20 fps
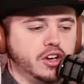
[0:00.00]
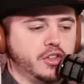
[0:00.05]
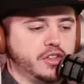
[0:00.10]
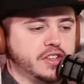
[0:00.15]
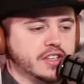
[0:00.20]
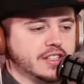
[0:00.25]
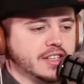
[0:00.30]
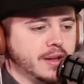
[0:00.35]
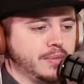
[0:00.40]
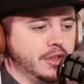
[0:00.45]
I know
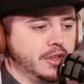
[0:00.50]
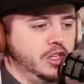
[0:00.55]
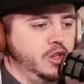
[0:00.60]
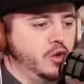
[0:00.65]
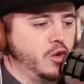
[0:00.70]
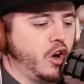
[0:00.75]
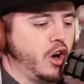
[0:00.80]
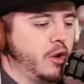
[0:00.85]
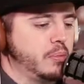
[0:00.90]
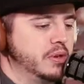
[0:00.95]
this is something
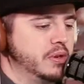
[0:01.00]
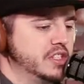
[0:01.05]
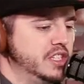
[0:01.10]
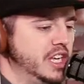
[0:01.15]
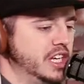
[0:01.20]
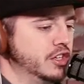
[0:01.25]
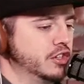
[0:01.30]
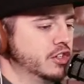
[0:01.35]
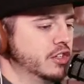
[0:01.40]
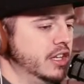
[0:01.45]
you are
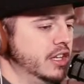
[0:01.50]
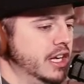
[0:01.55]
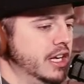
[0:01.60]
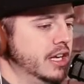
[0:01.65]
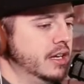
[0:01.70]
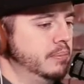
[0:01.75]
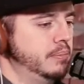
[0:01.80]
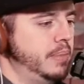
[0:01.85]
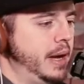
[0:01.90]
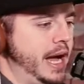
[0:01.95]

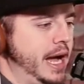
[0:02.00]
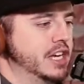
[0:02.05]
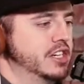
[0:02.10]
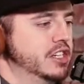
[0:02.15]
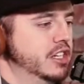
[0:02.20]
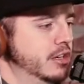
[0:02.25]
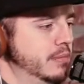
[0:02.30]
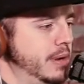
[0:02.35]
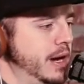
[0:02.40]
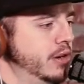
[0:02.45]
particularly
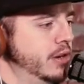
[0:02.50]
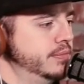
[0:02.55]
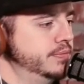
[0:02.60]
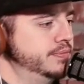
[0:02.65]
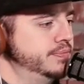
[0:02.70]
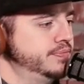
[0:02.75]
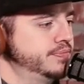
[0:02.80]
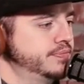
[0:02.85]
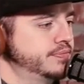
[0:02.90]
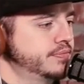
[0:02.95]
passionate about.
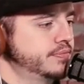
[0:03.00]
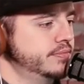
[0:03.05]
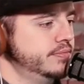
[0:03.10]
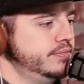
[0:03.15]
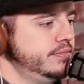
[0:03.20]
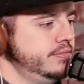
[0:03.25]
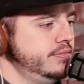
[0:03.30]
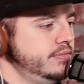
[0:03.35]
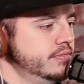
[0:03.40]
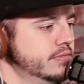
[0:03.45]

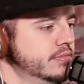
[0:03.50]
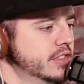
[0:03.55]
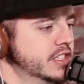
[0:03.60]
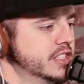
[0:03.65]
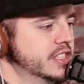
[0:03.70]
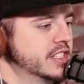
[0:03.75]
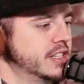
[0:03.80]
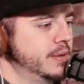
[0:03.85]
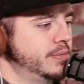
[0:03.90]
Yes. This I is am.